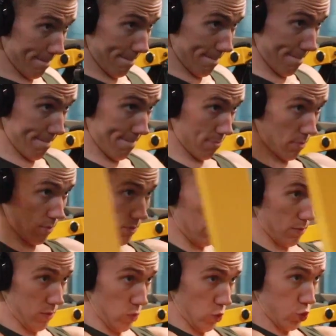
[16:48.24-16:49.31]
my
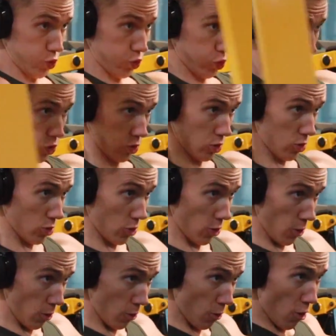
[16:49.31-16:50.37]
elbows tucked
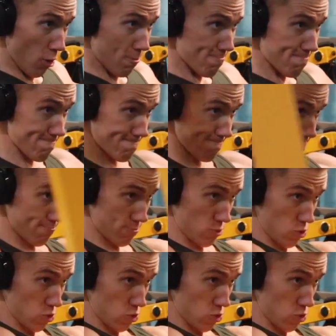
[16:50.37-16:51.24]
as much as possible.